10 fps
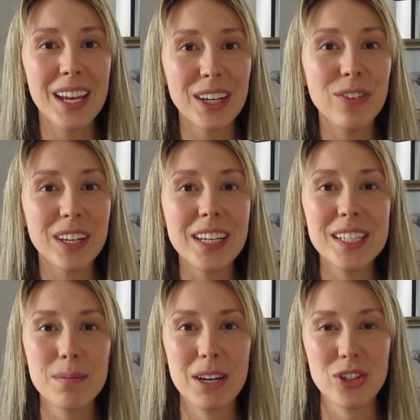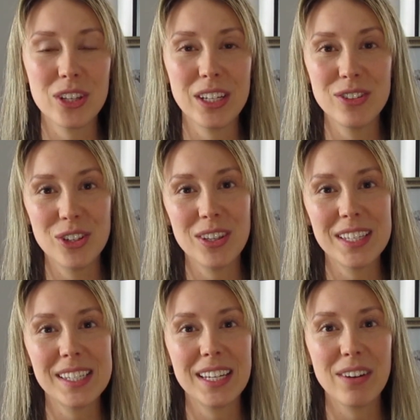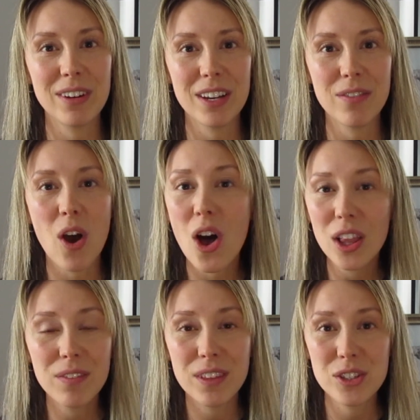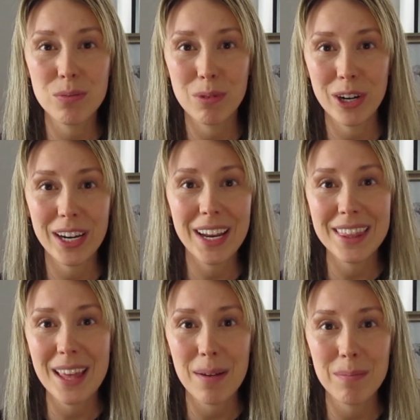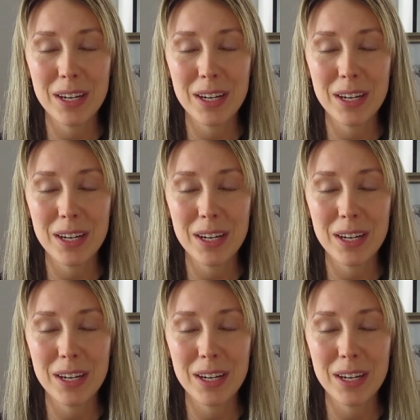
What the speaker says: you really need to make sure that you do this to get rid of all of the debris in them,